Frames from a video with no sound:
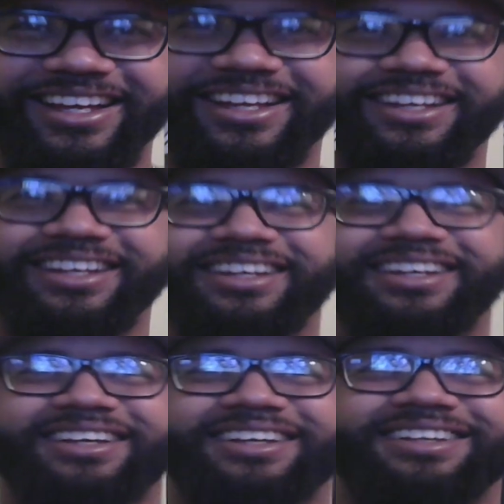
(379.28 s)

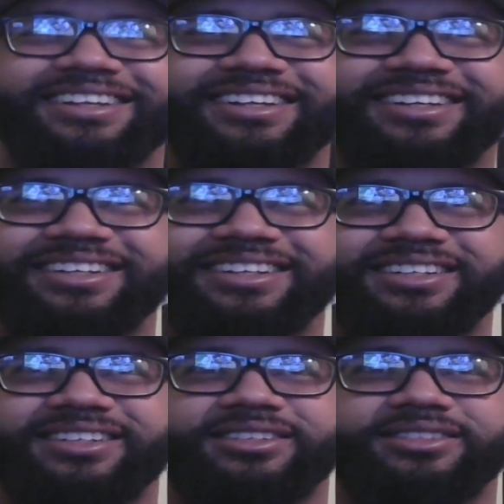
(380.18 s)

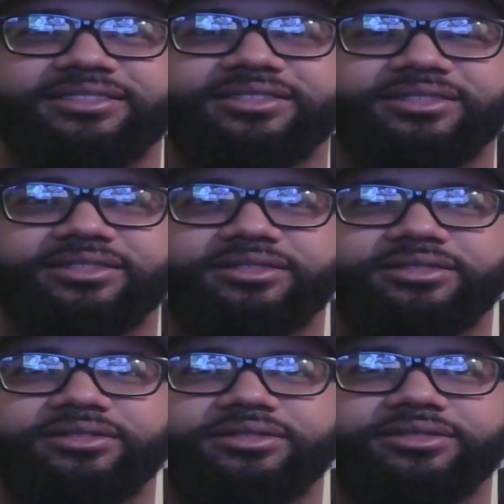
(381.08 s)

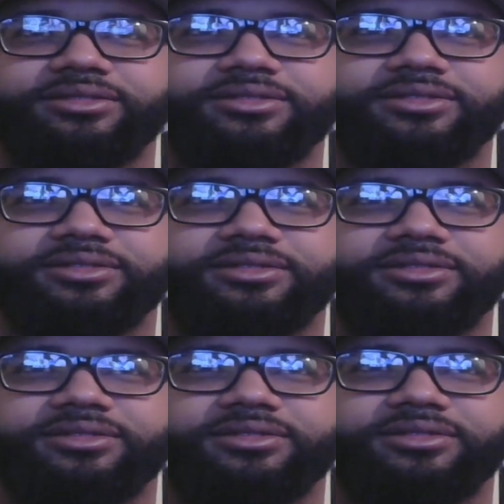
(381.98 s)

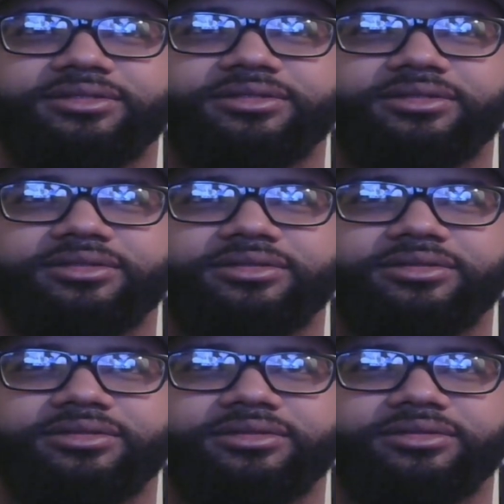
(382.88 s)

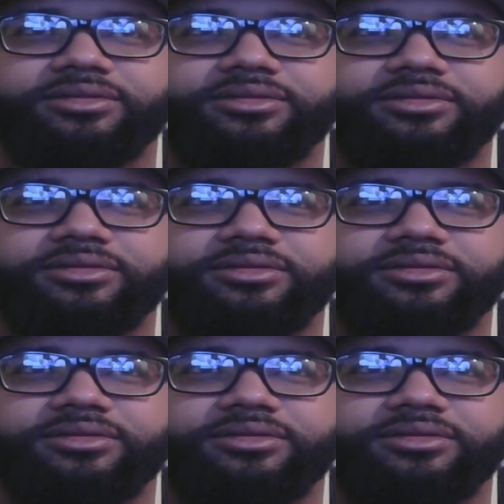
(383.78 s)
(no one is talking)